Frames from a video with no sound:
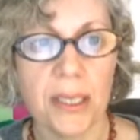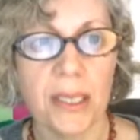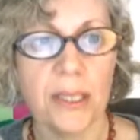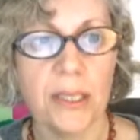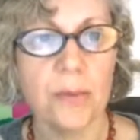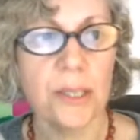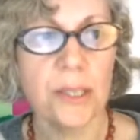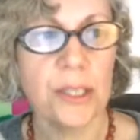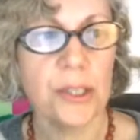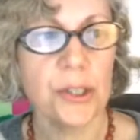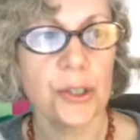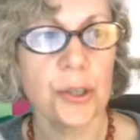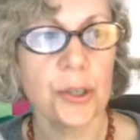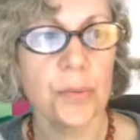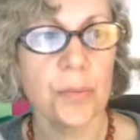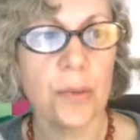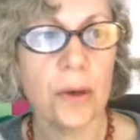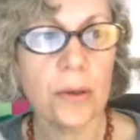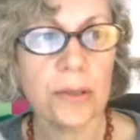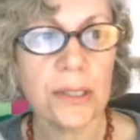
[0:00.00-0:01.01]
in which the
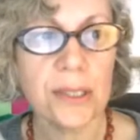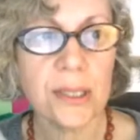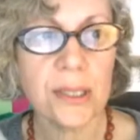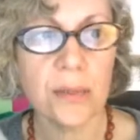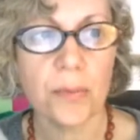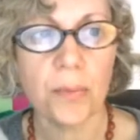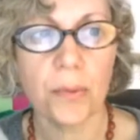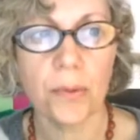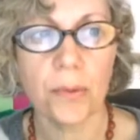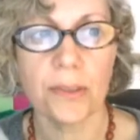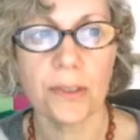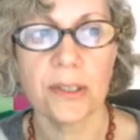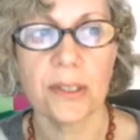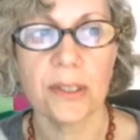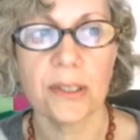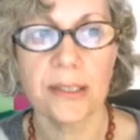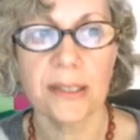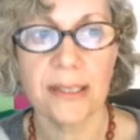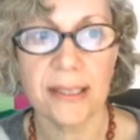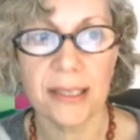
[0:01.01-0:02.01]
most
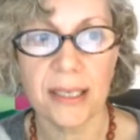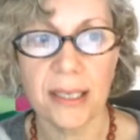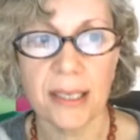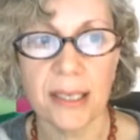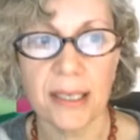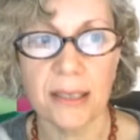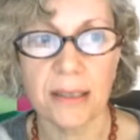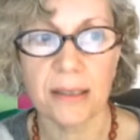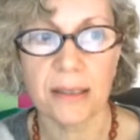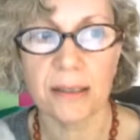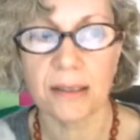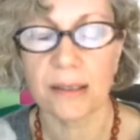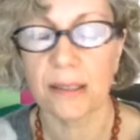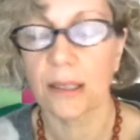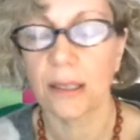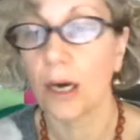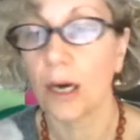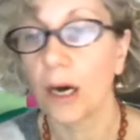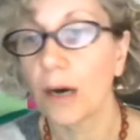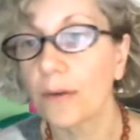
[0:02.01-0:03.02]
important scenes
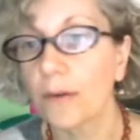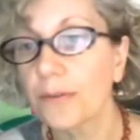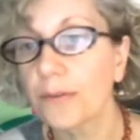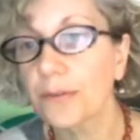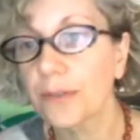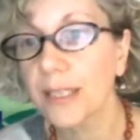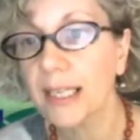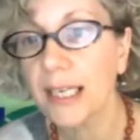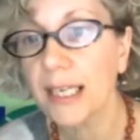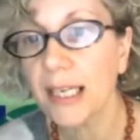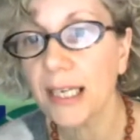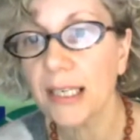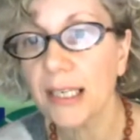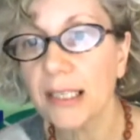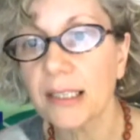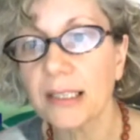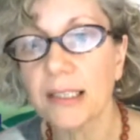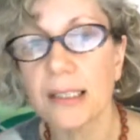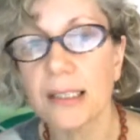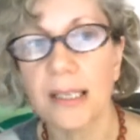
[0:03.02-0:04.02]
of
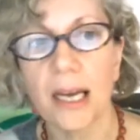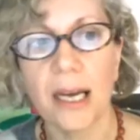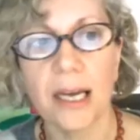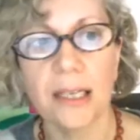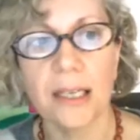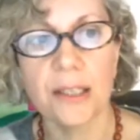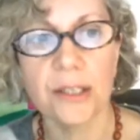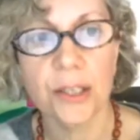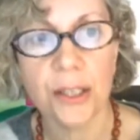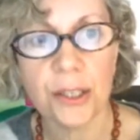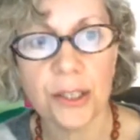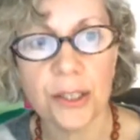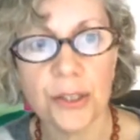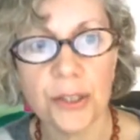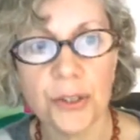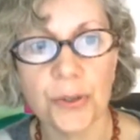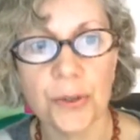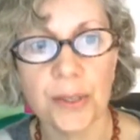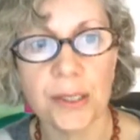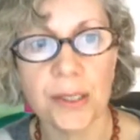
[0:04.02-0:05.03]
needs and
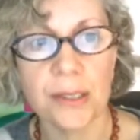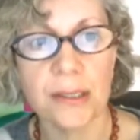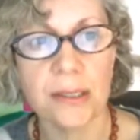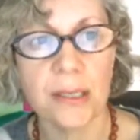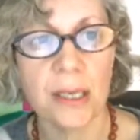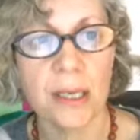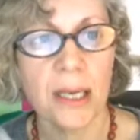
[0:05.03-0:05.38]
nurturance